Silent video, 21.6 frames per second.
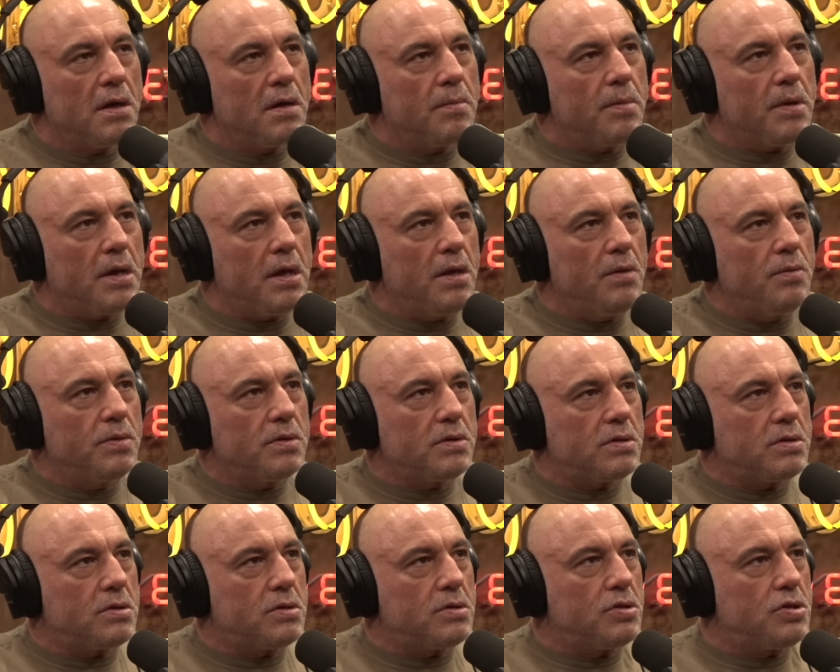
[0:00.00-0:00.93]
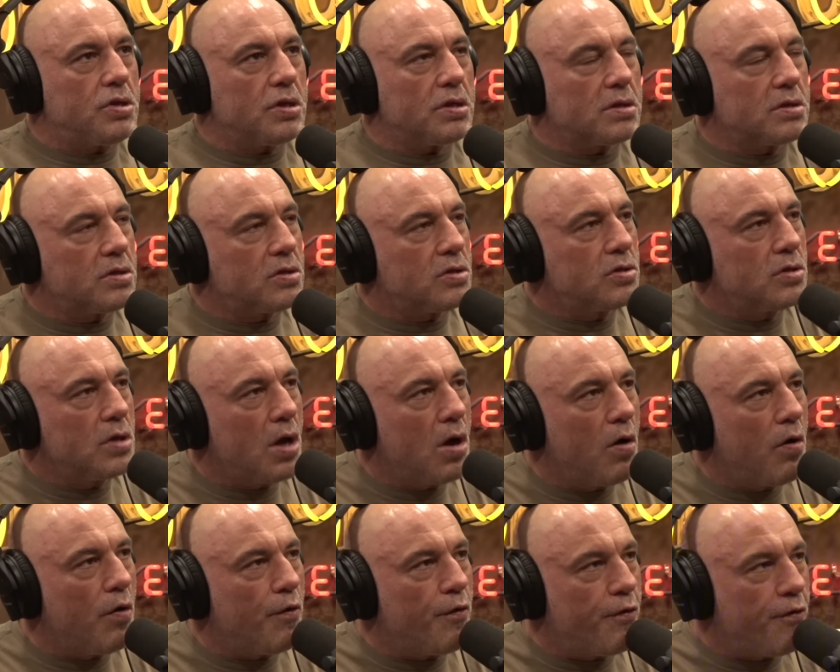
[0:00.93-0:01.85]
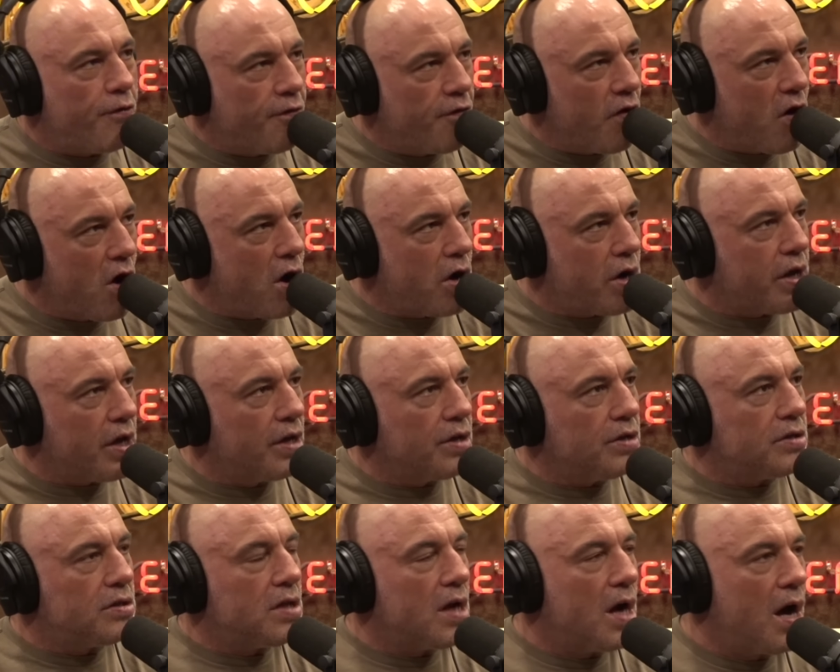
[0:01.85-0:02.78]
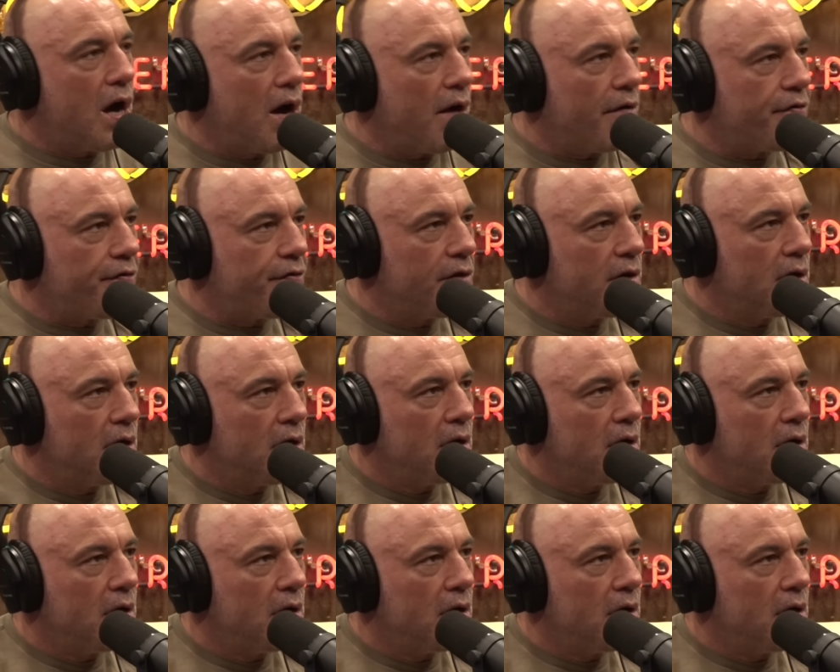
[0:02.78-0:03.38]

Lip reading: But he was just so fucking tough.